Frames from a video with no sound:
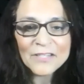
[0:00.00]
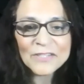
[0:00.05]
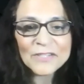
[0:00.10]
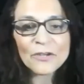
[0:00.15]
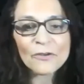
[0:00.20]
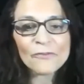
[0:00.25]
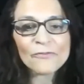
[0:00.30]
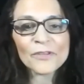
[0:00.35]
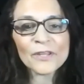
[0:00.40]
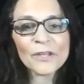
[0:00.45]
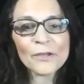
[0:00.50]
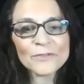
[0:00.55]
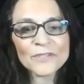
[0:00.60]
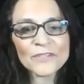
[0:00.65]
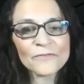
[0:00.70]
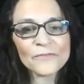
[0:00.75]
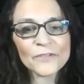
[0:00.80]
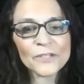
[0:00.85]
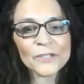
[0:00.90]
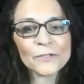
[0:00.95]
So for
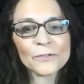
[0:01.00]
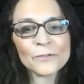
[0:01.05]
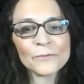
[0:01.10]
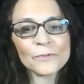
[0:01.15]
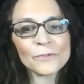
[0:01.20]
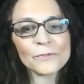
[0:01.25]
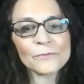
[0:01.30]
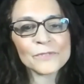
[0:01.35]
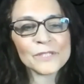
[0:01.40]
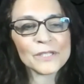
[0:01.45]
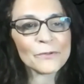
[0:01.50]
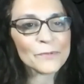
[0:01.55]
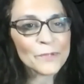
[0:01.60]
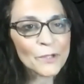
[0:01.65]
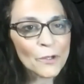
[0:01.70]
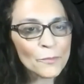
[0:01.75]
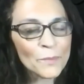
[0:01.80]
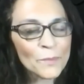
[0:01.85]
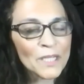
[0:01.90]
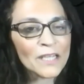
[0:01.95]
those of you who don't
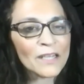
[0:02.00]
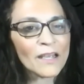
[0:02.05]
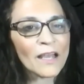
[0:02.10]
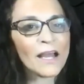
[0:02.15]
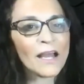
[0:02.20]
know me,